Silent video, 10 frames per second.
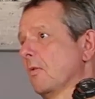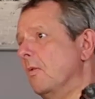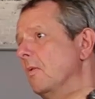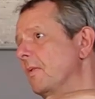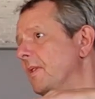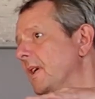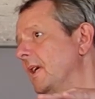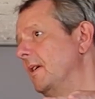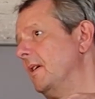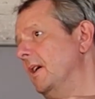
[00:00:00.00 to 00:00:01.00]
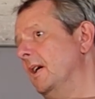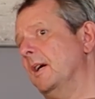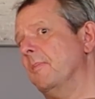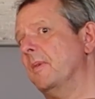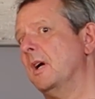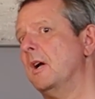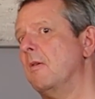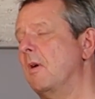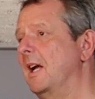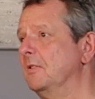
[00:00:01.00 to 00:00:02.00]
all the
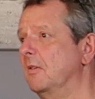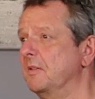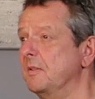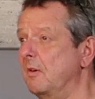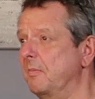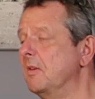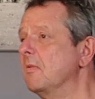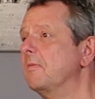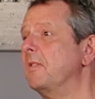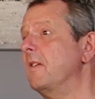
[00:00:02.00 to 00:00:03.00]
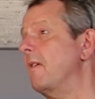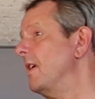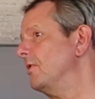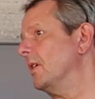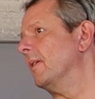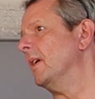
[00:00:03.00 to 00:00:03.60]
wild dogs are what we call free ranging.